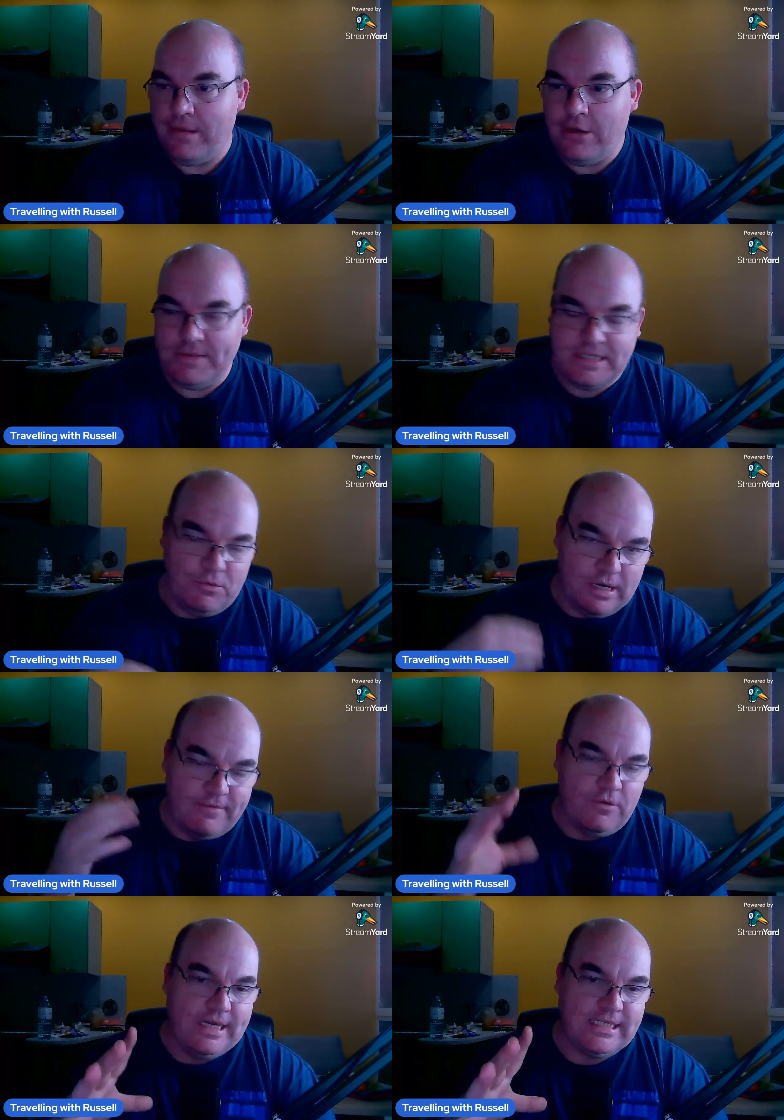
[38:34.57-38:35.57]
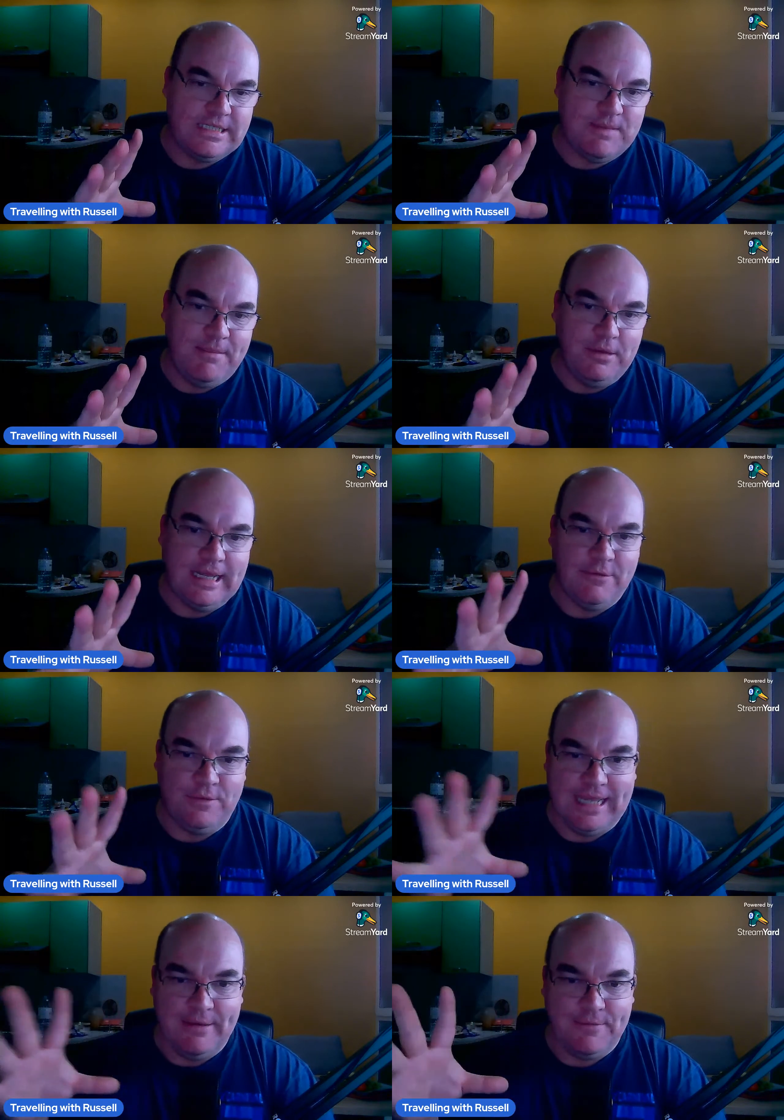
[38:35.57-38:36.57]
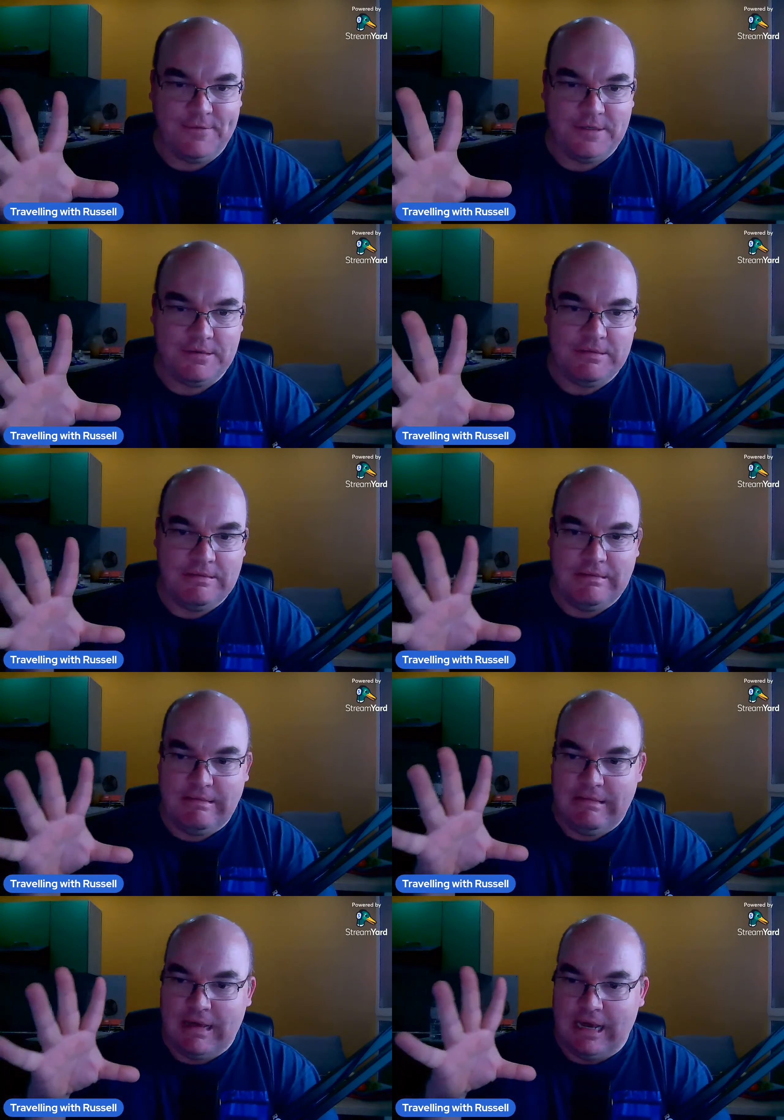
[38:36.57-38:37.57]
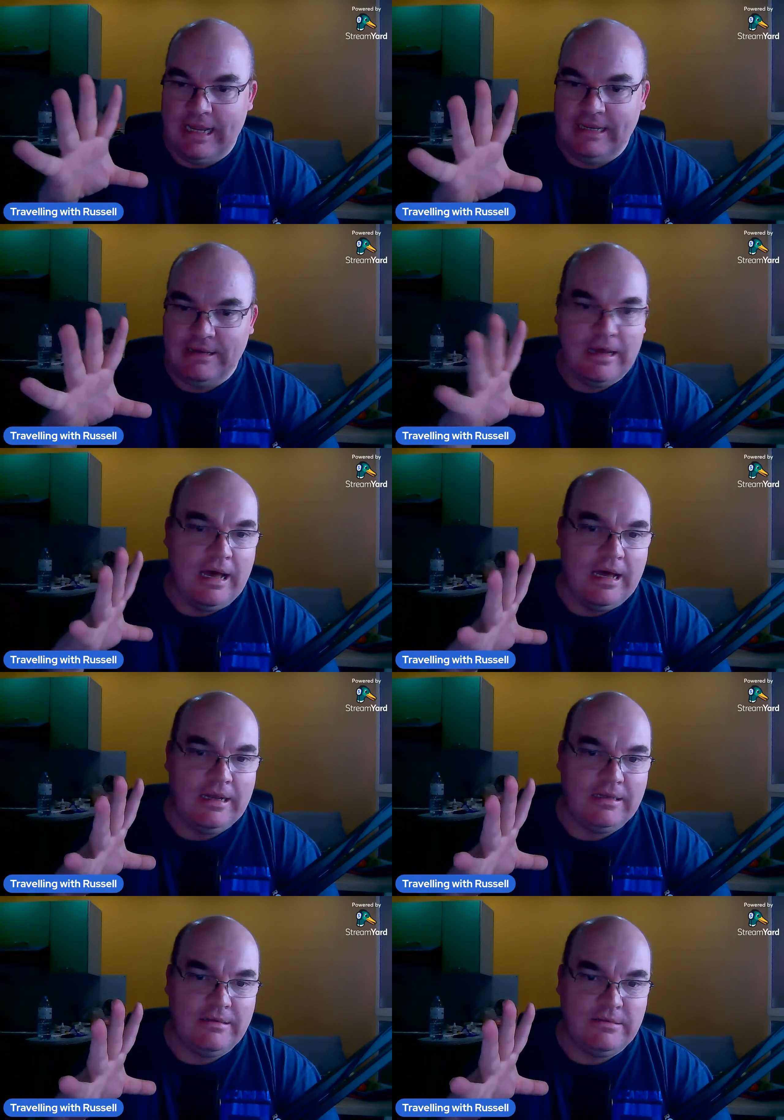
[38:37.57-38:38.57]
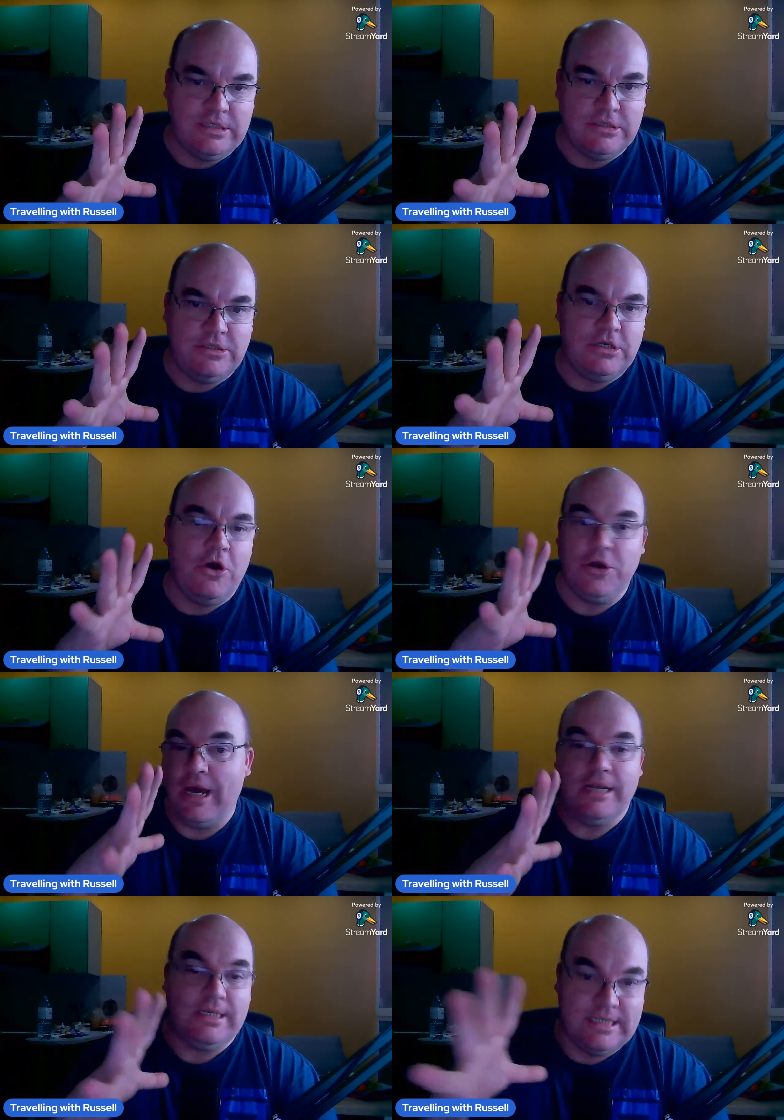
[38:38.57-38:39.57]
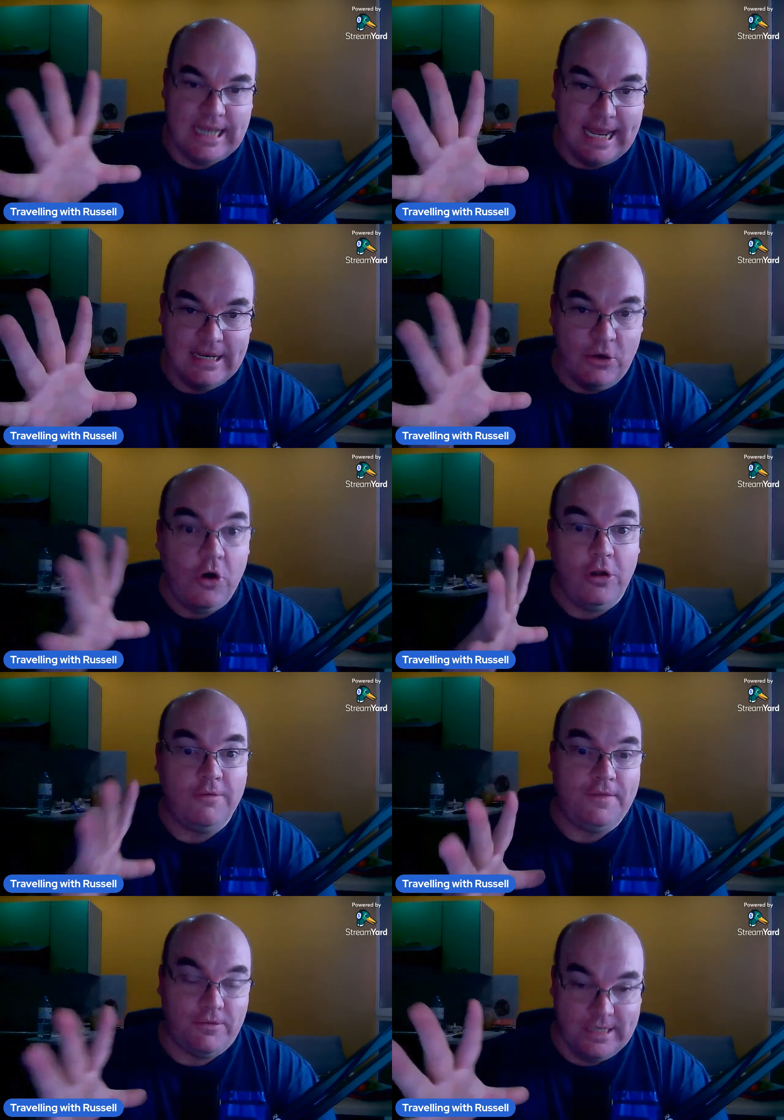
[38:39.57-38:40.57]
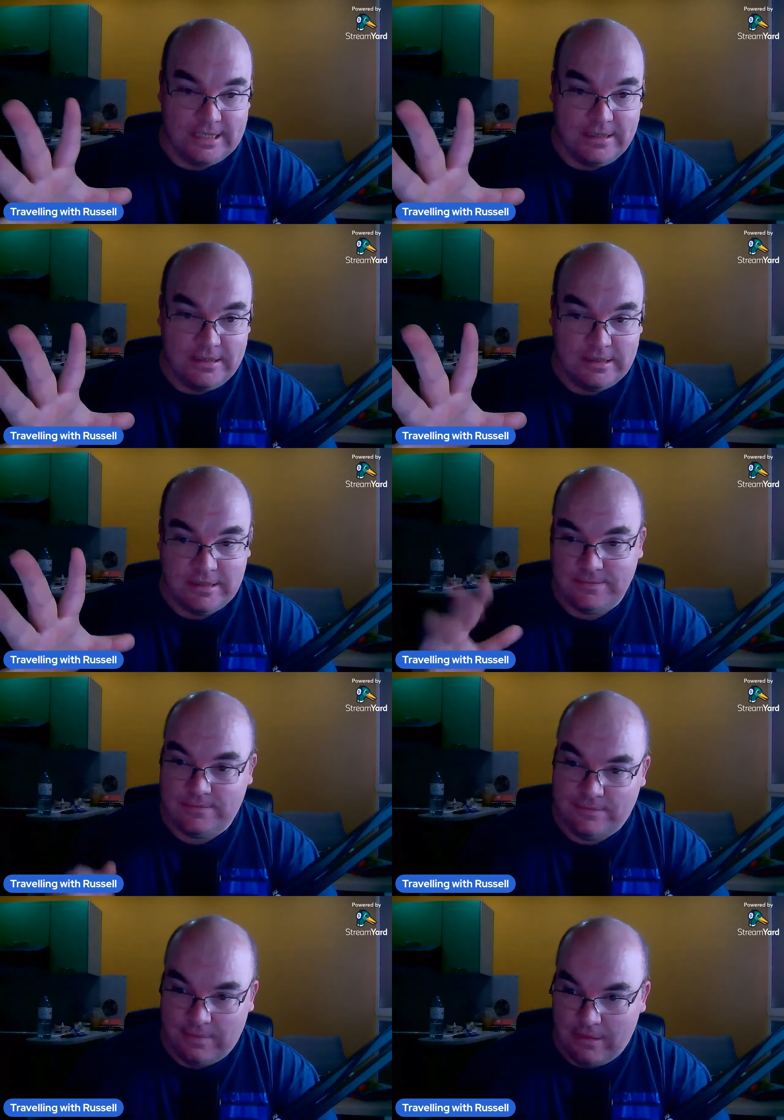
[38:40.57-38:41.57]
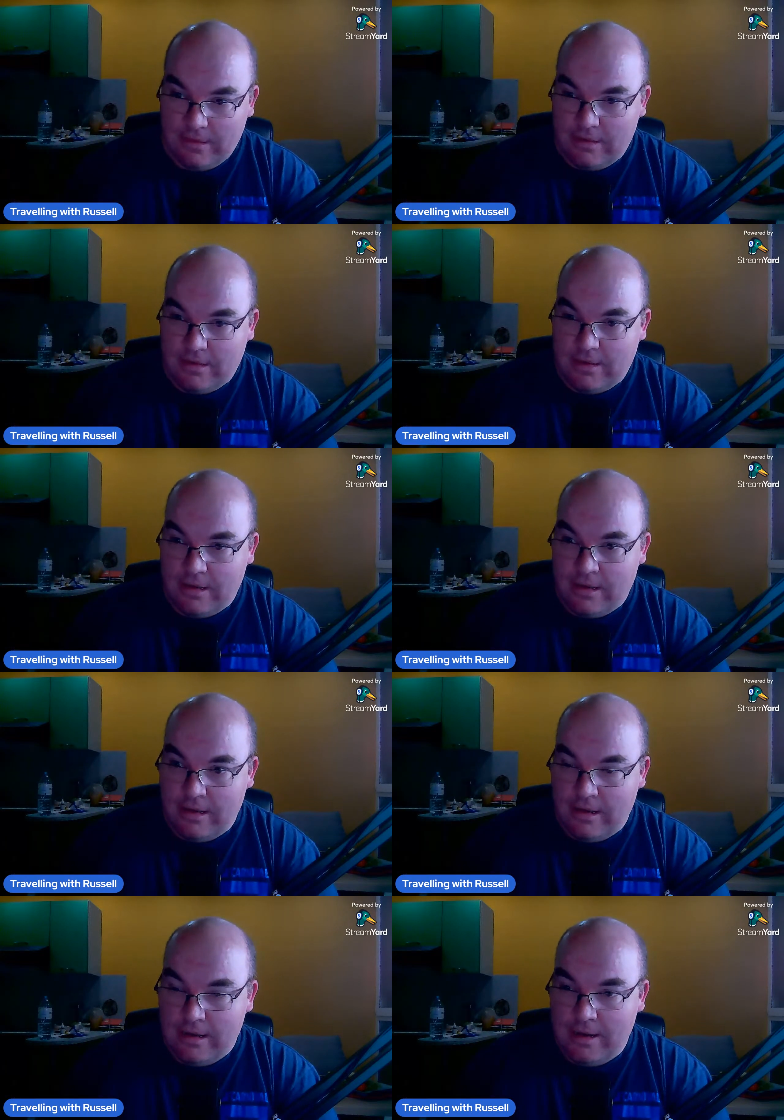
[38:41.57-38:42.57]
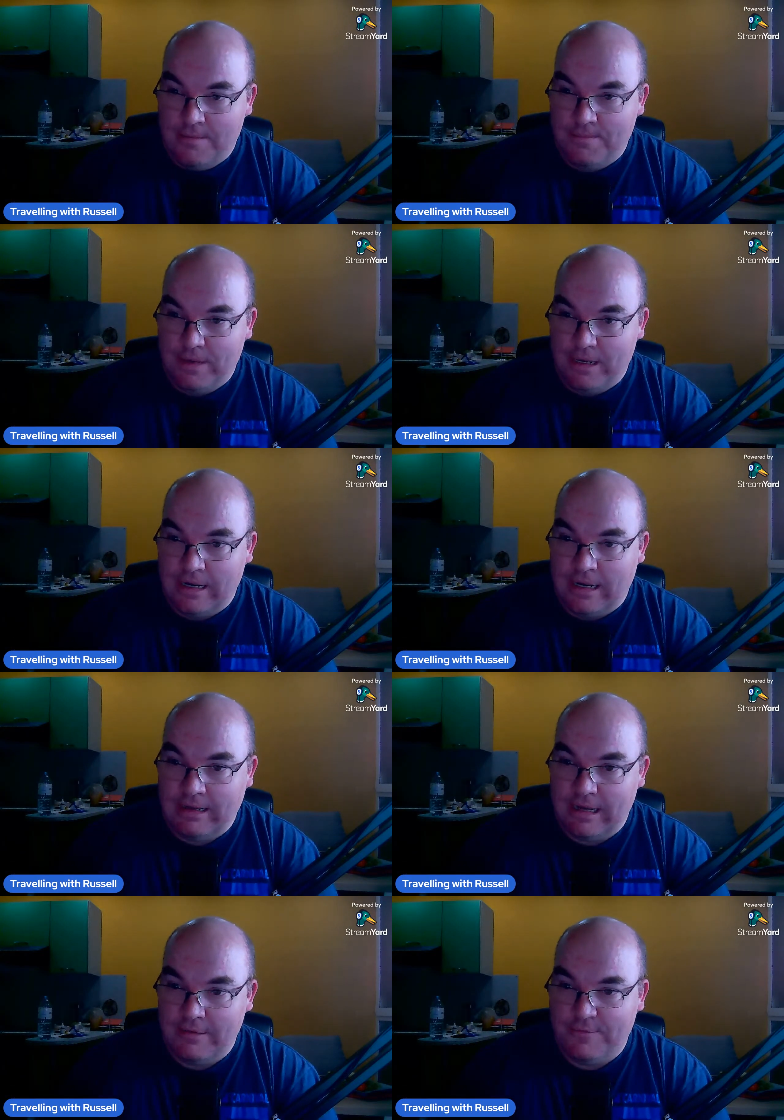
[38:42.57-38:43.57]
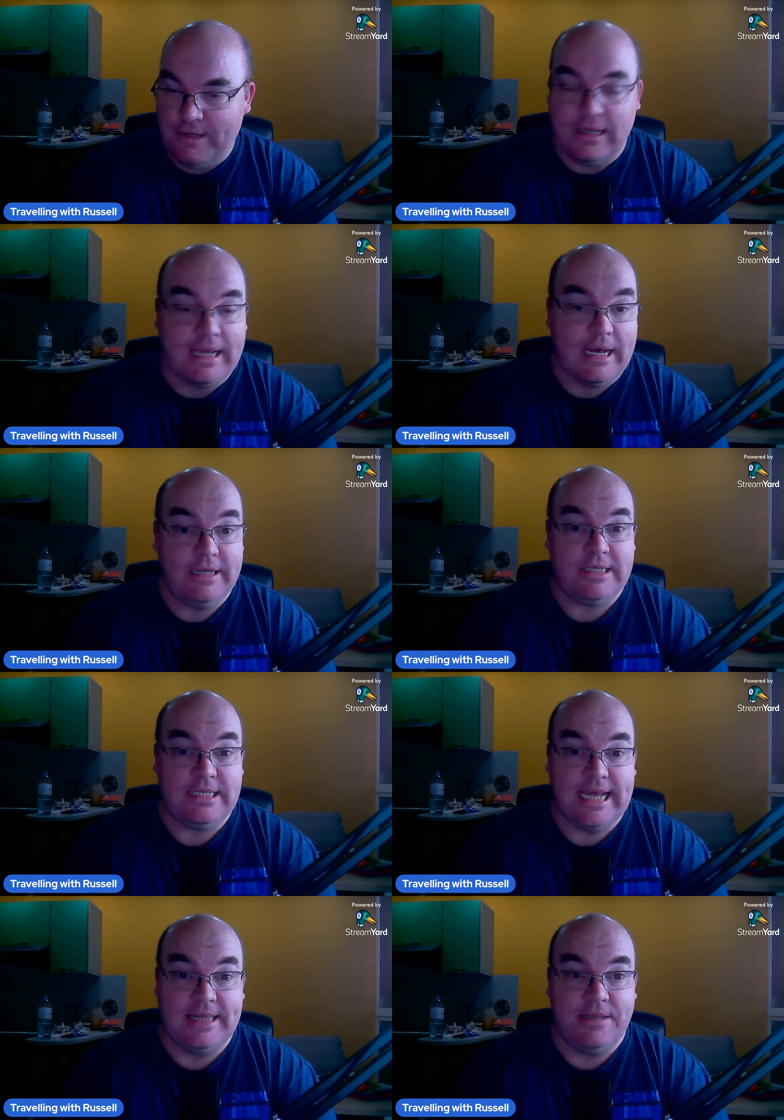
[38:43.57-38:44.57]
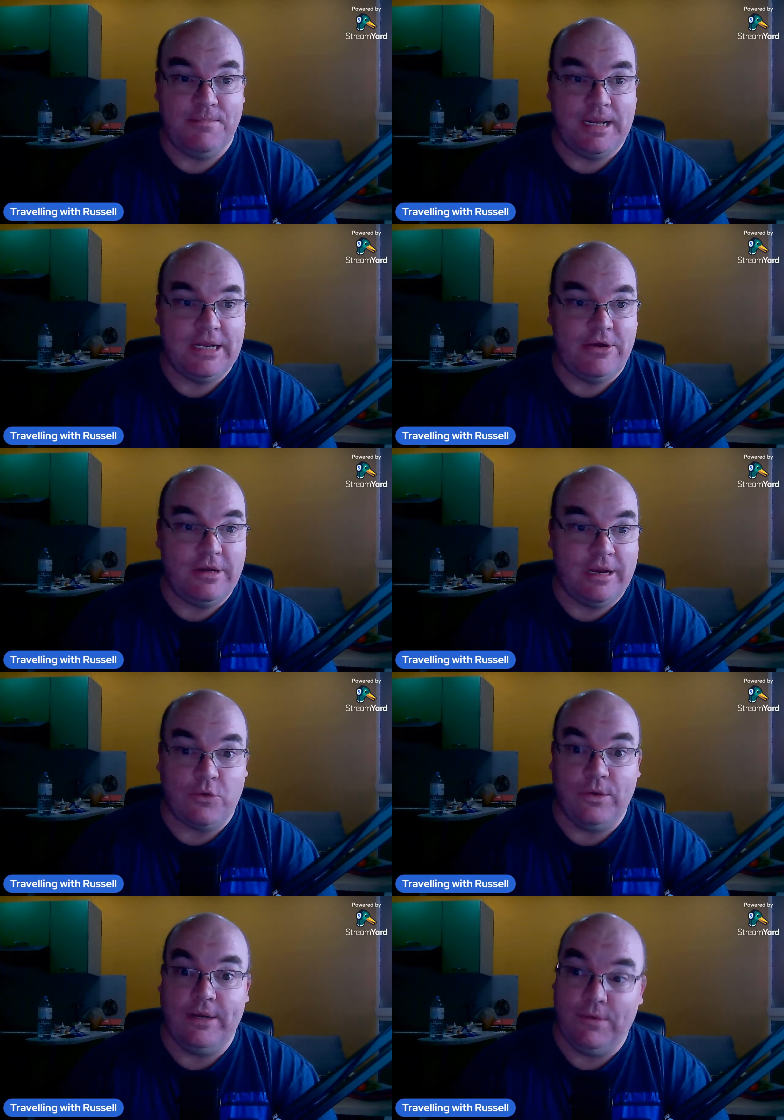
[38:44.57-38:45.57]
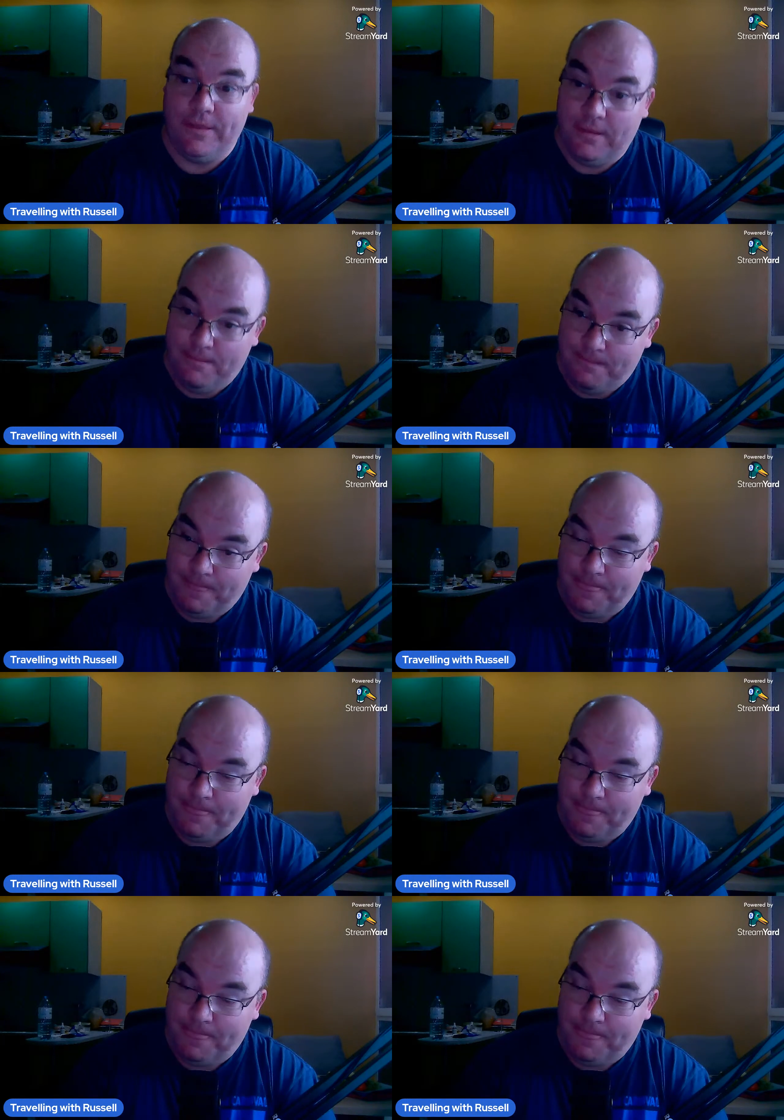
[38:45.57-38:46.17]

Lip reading: Obviously, whatever reasons people that have left, I don't understand all of the reasons. And I kind of feel like I understand them, but I don't agree with them.